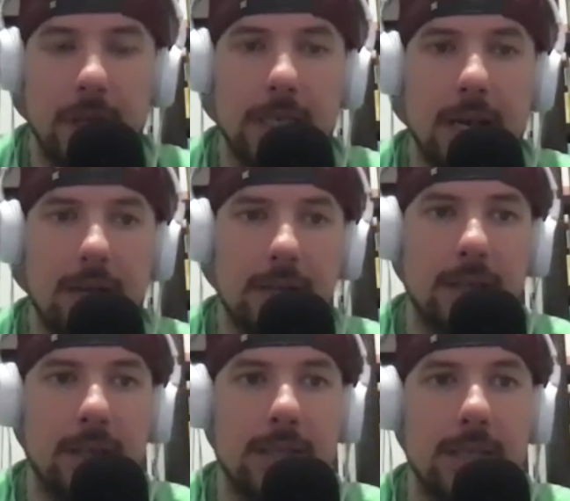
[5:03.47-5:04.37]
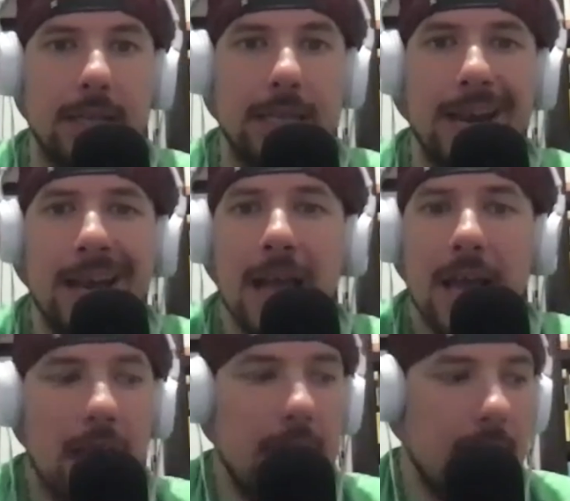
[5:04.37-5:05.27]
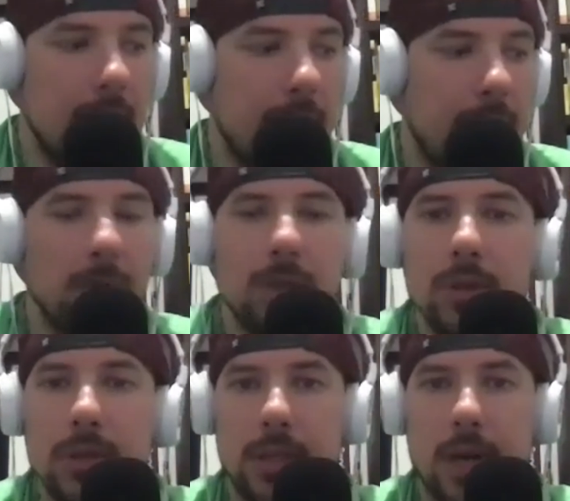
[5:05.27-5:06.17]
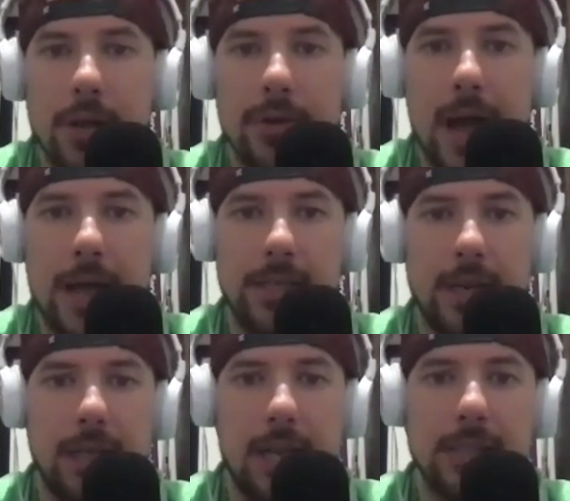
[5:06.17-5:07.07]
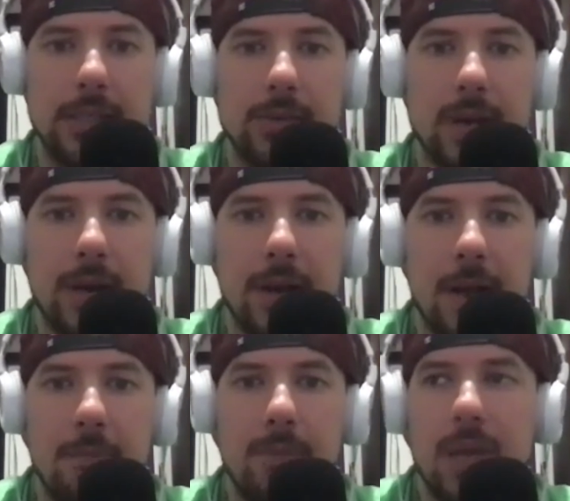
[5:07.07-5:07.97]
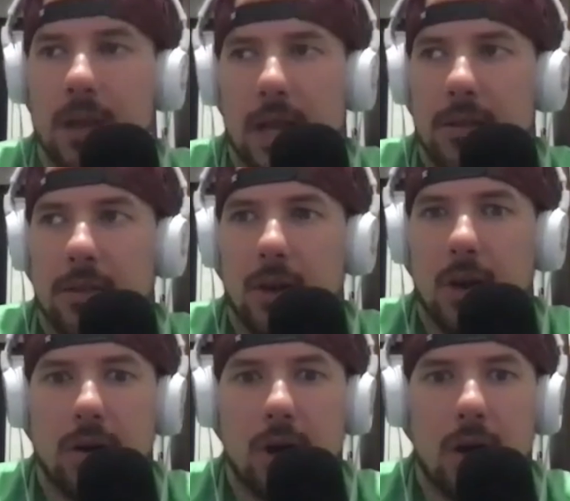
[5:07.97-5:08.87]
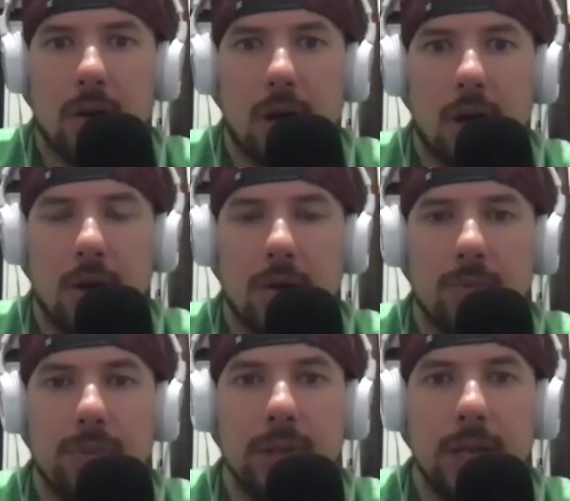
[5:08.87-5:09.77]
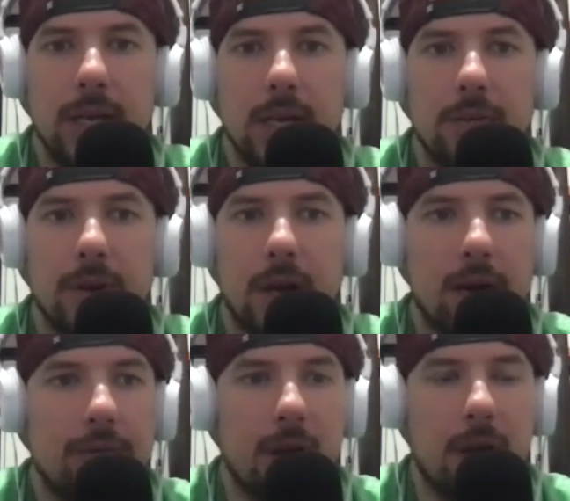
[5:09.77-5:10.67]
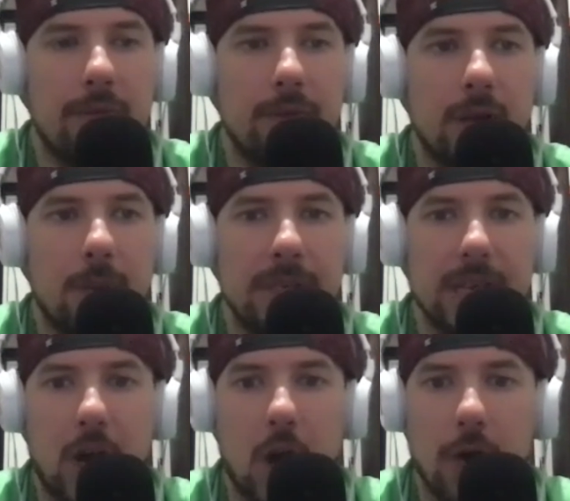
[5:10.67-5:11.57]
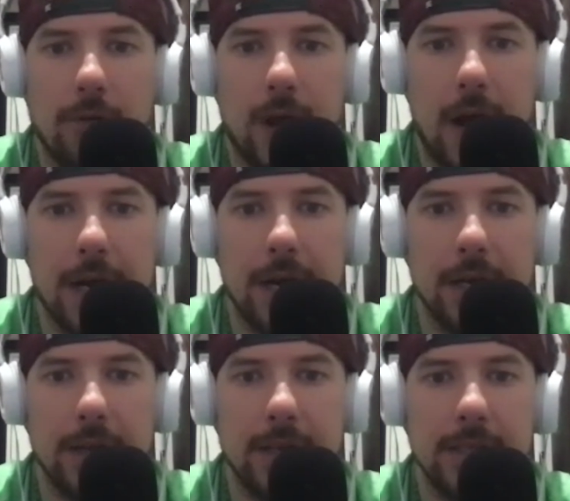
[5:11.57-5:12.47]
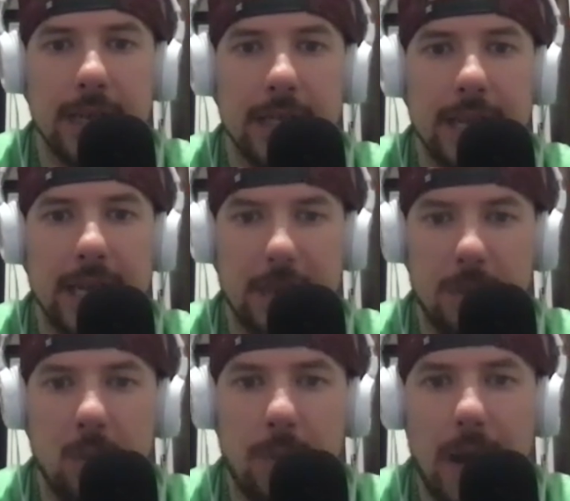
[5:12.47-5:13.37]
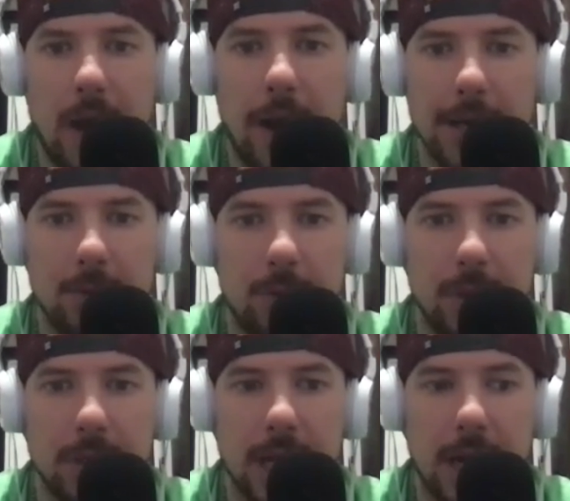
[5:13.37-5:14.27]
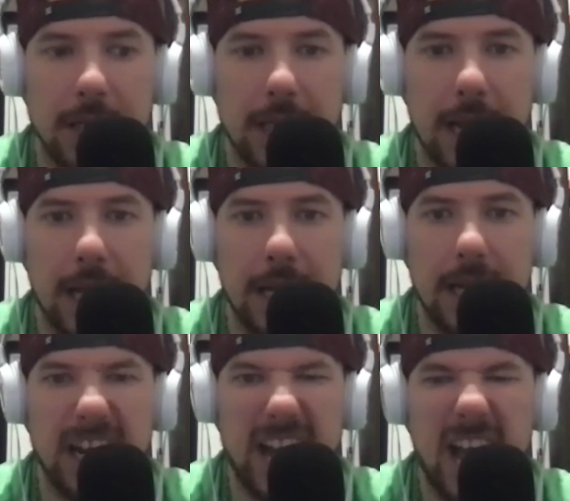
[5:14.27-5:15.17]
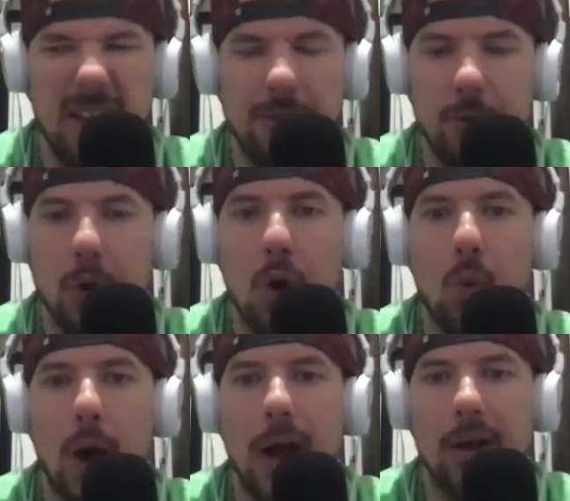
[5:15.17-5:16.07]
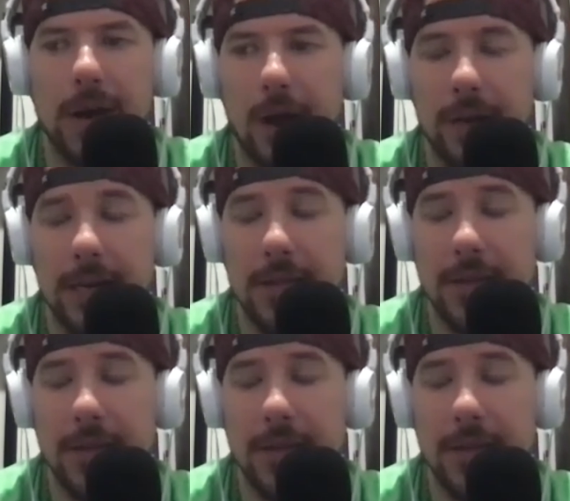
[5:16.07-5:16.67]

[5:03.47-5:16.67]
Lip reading: outs and things like that. And people do this in other asset classes, right? Like there are plenty of companies like Carvana and things like that. Like people buy automobiles online and have for a while now. And yeah, that